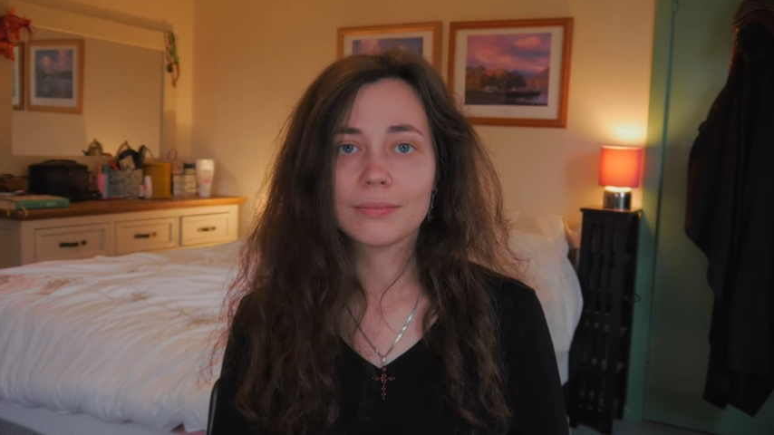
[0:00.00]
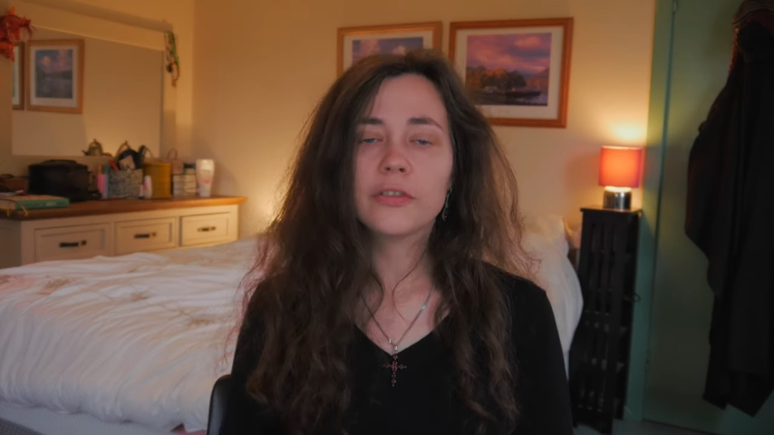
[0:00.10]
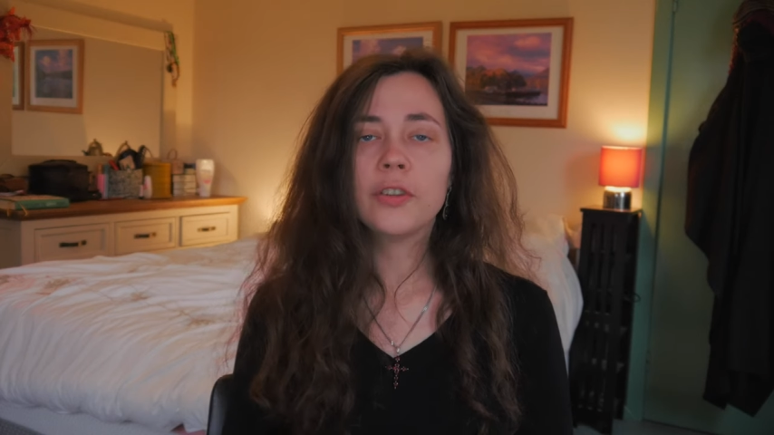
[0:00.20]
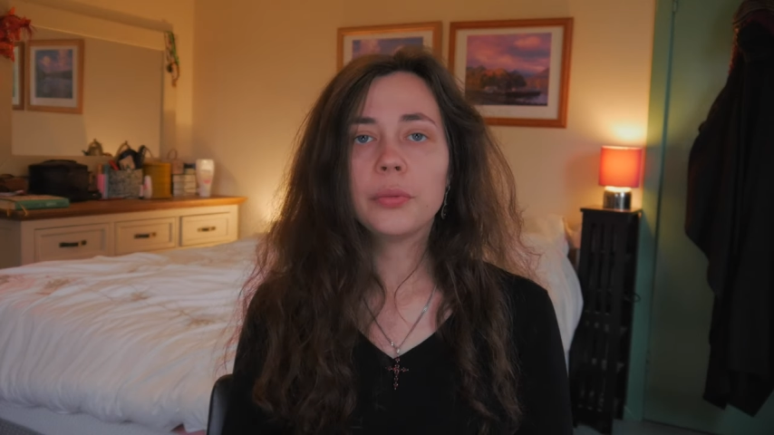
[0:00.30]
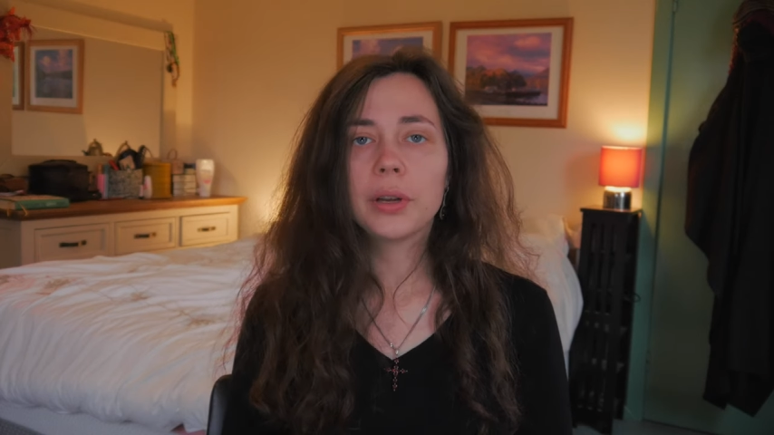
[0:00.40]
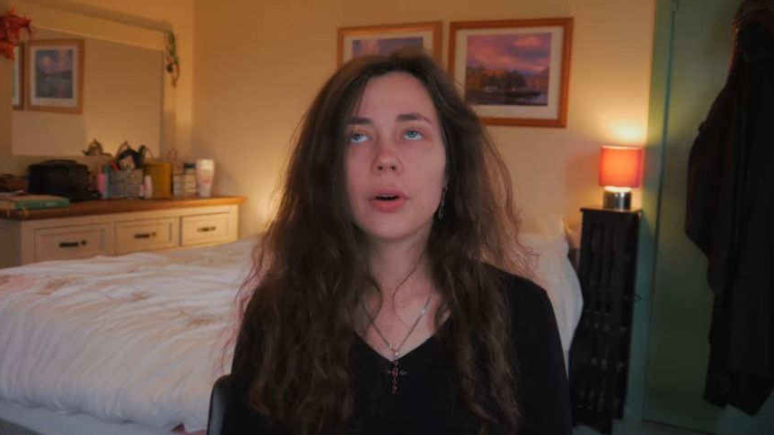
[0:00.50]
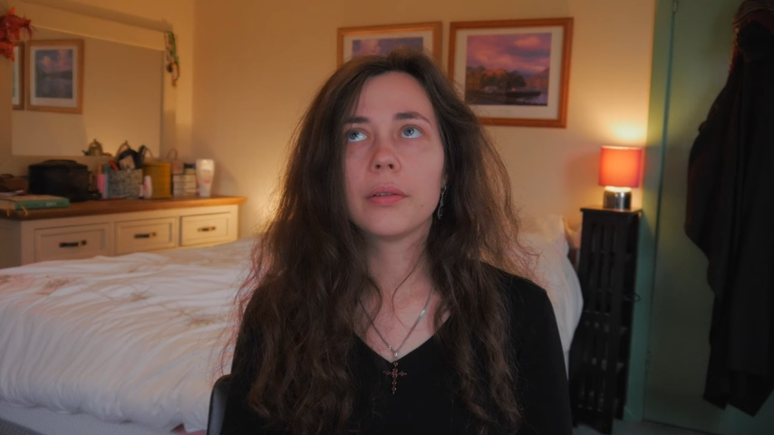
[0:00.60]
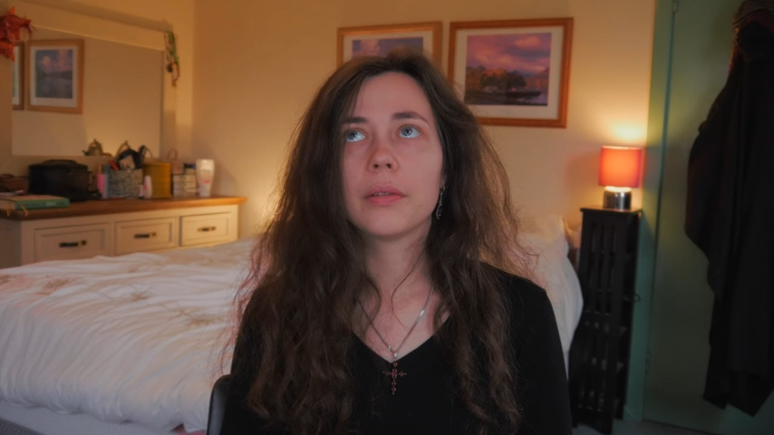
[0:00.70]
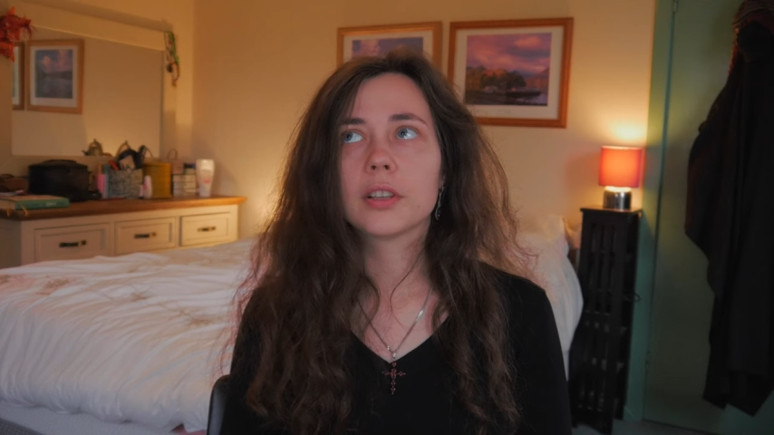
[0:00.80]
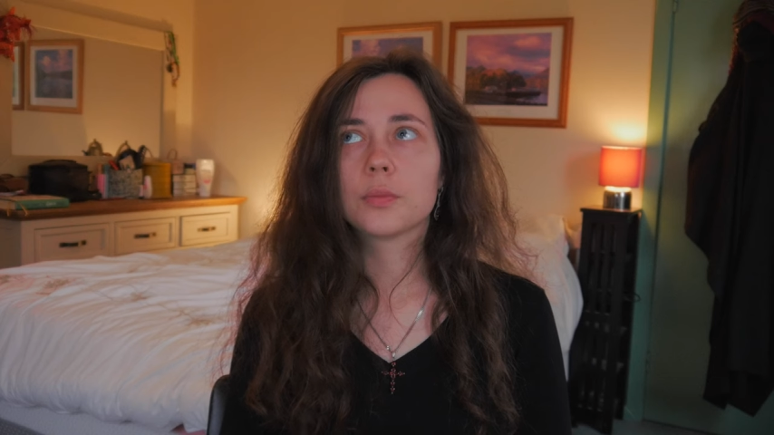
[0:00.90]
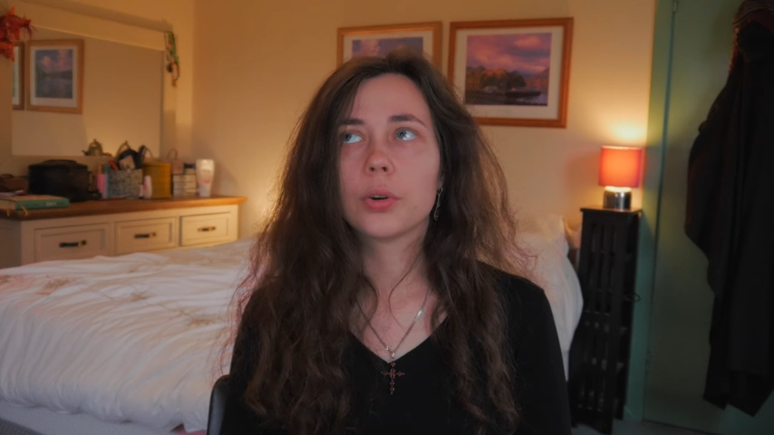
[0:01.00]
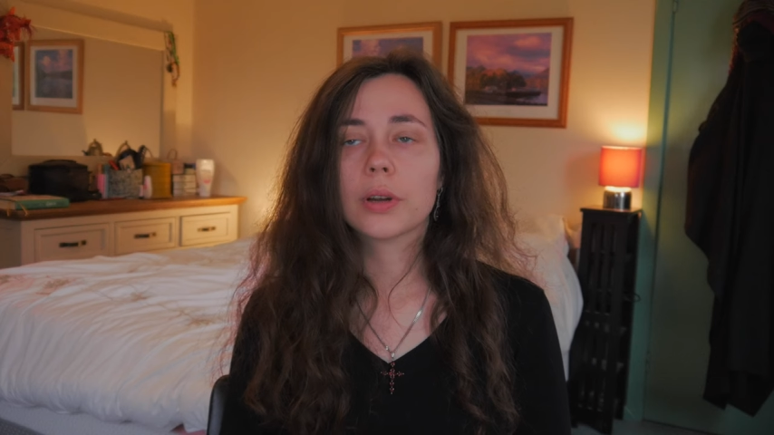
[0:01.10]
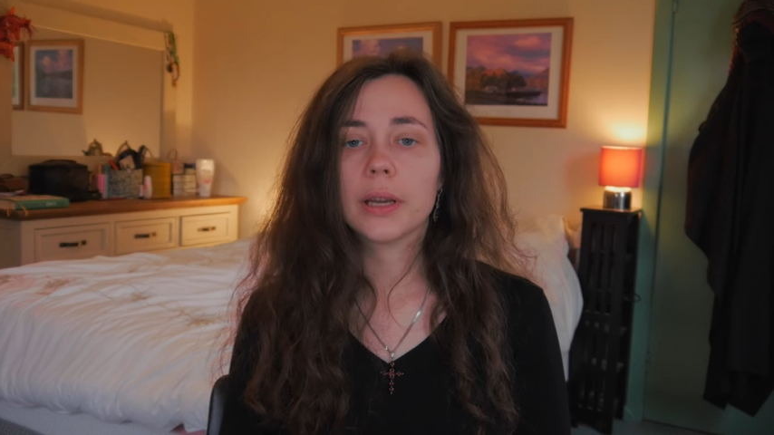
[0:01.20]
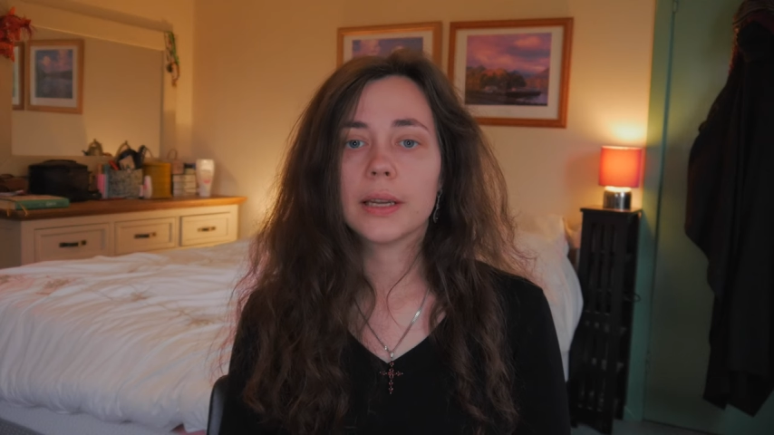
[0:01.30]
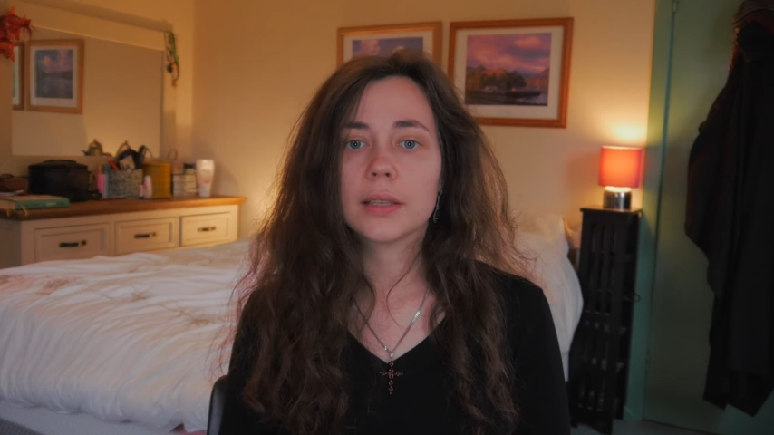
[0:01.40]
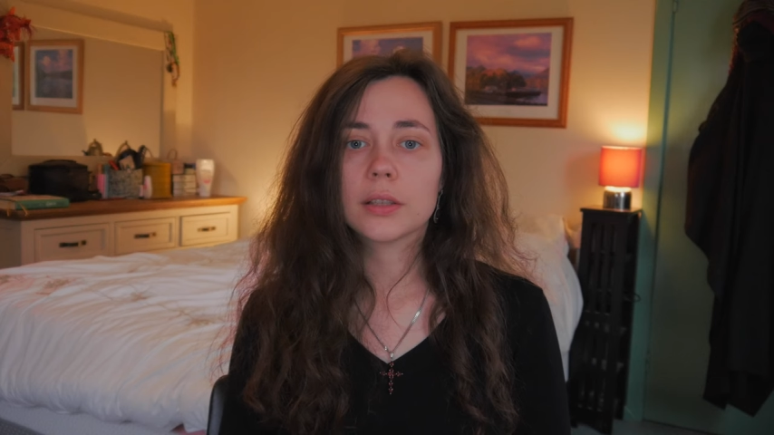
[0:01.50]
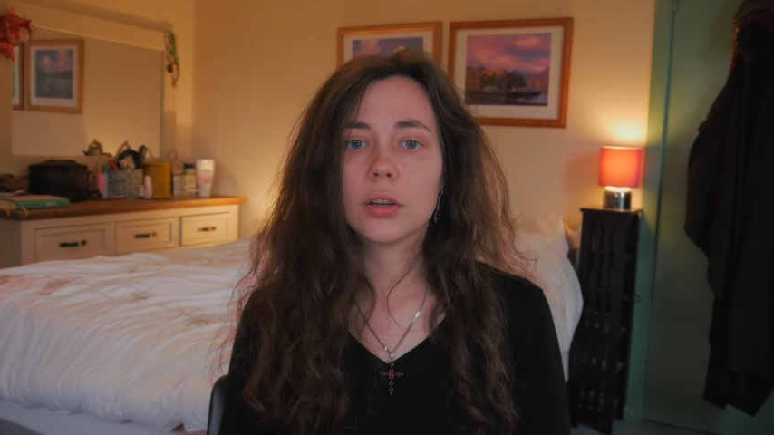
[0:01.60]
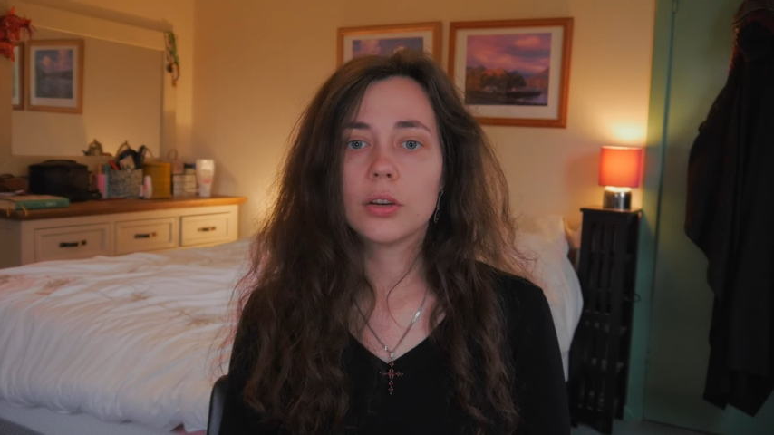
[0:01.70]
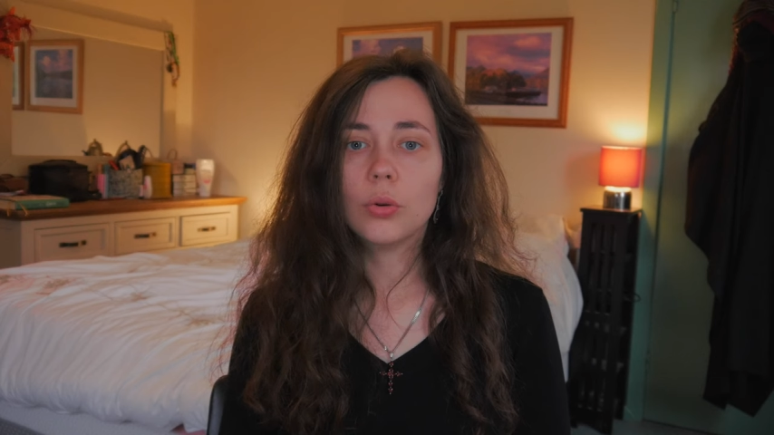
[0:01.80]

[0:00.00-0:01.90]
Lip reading: Following on, this book is